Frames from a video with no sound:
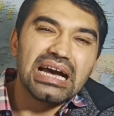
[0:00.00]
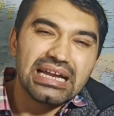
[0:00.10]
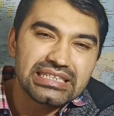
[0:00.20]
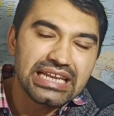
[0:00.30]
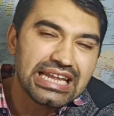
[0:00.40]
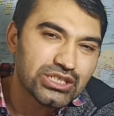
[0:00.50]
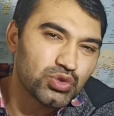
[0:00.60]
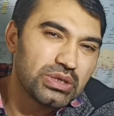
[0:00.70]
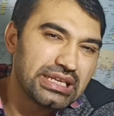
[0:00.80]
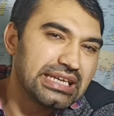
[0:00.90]

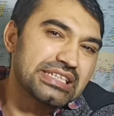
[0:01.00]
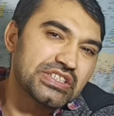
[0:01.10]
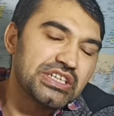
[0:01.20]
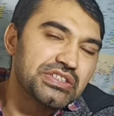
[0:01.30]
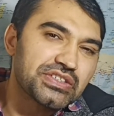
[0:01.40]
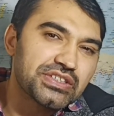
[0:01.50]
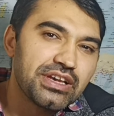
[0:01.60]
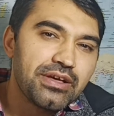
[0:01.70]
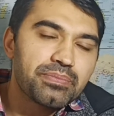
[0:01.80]
intellectual in a sense